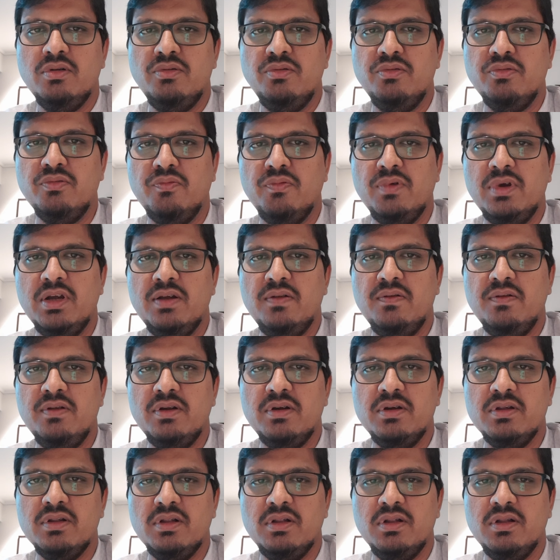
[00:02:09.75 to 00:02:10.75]
to
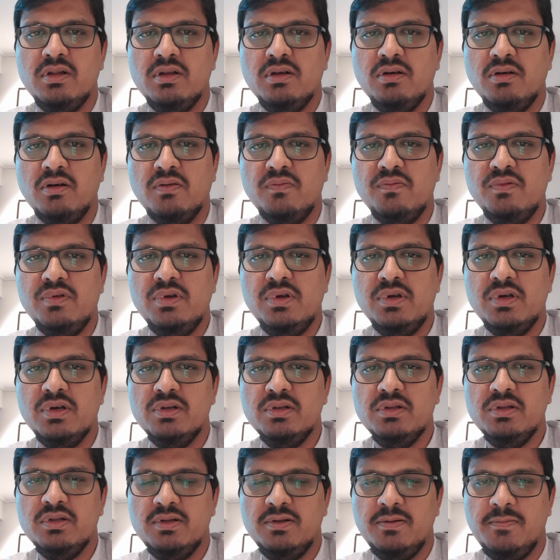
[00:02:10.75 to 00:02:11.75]
various
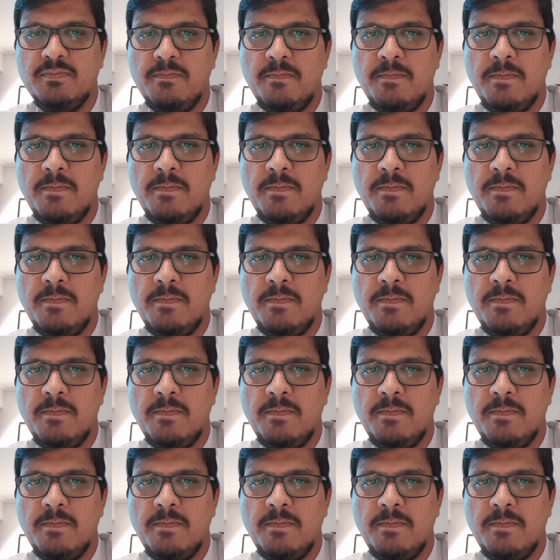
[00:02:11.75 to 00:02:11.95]
officials,